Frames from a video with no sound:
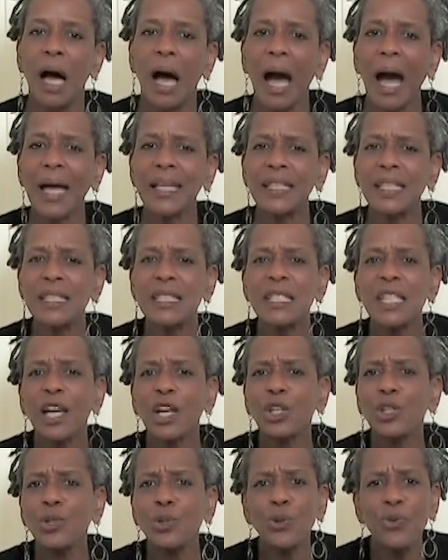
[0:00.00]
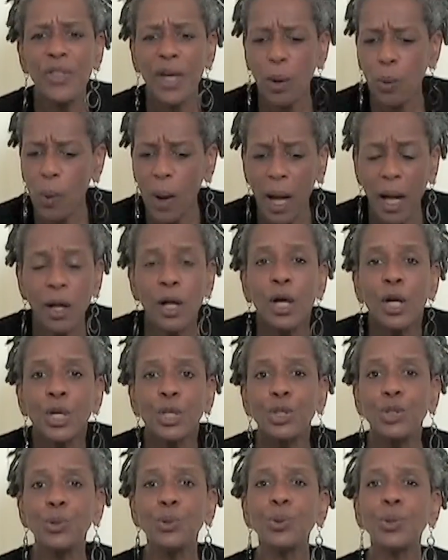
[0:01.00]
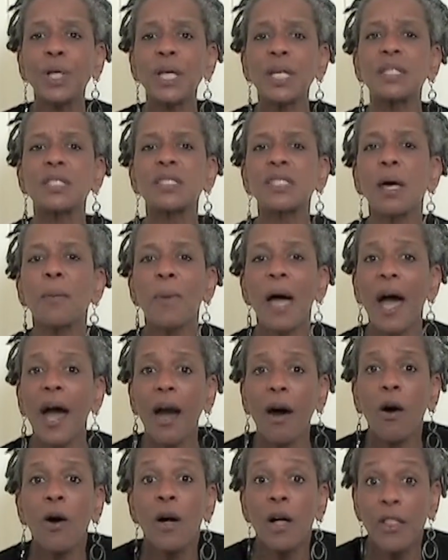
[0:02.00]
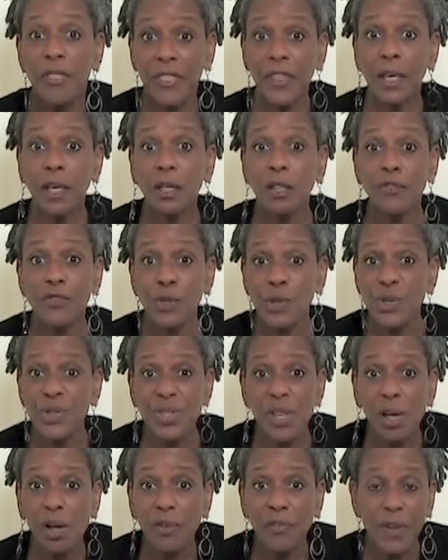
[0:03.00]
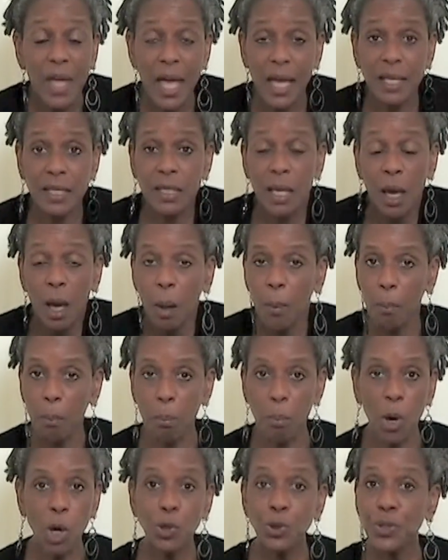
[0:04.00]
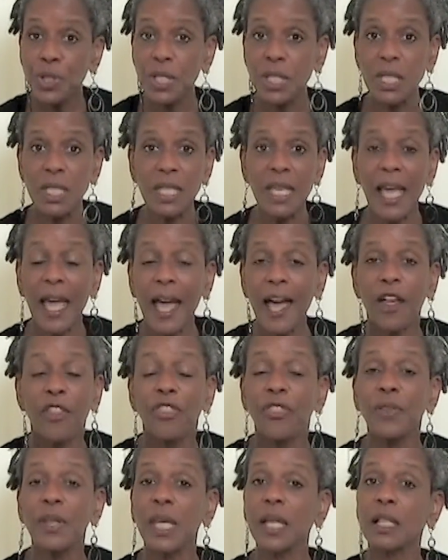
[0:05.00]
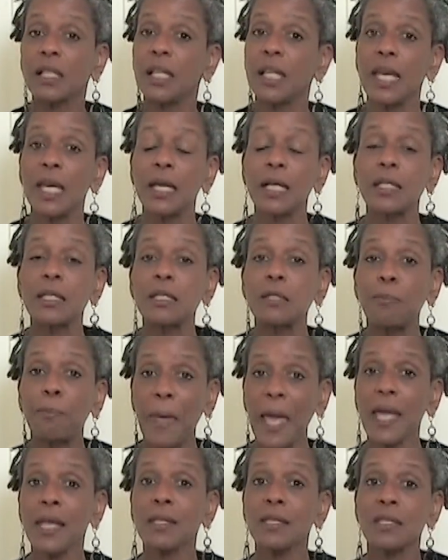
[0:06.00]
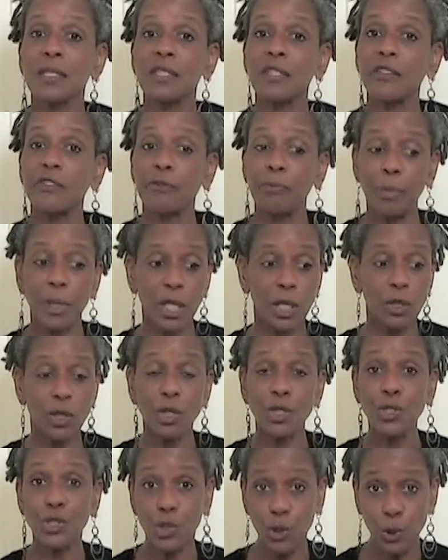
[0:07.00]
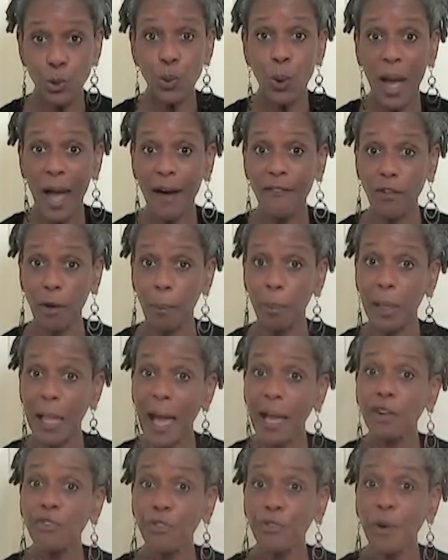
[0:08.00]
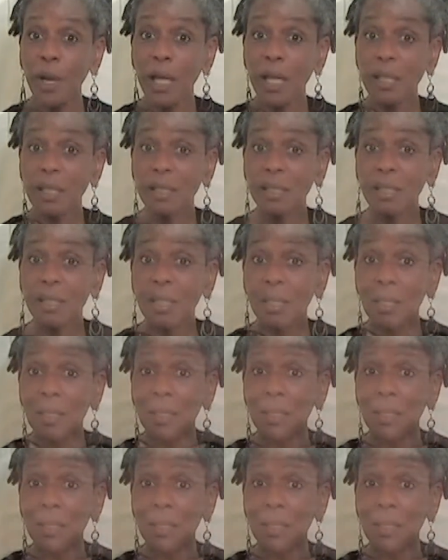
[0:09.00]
I didn't tell you that while you can somehow think of yourself as multi-ethnically expansive because you have a black friend,